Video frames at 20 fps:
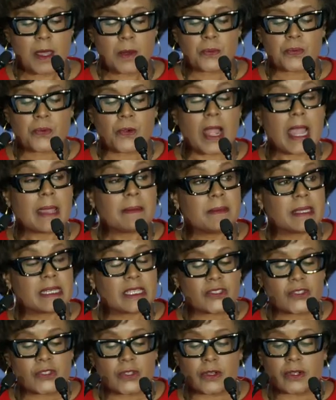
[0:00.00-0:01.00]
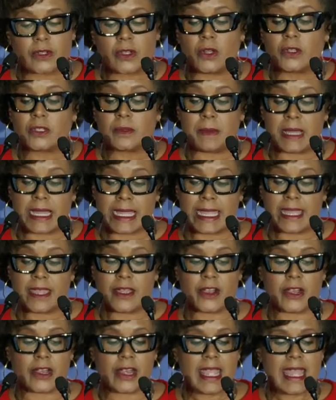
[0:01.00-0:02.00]
Prime Minister Golda
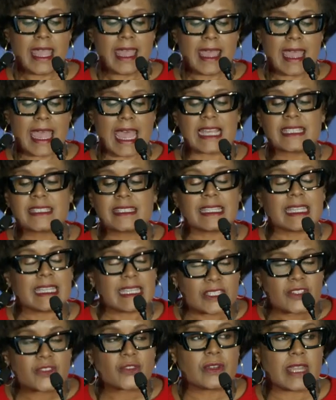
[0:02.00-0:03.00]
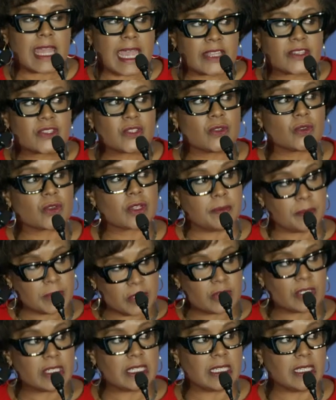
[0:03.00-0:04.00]
Meir asked the international
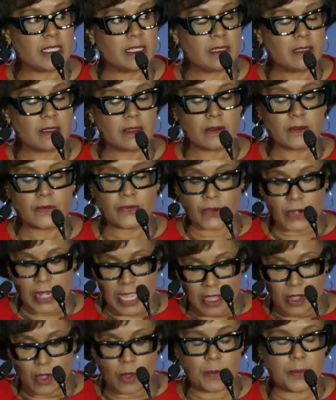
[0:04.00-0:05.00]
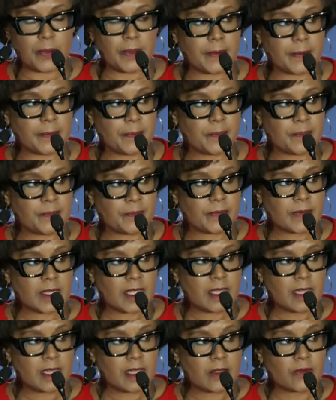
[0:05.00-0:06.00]
community for help.
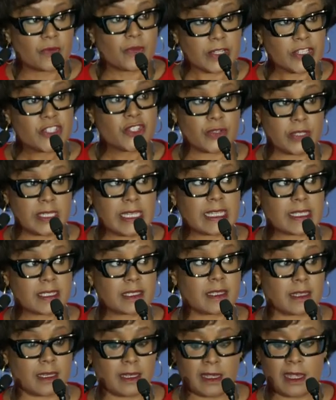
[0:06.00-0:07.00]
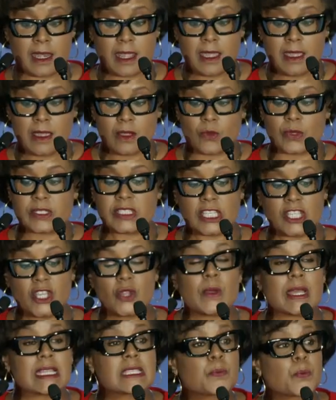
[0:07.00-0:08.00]
Richard Nixon was the
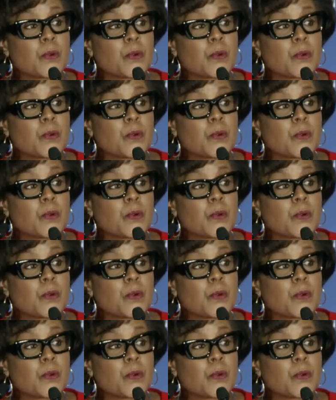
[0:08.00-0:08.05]
U.S.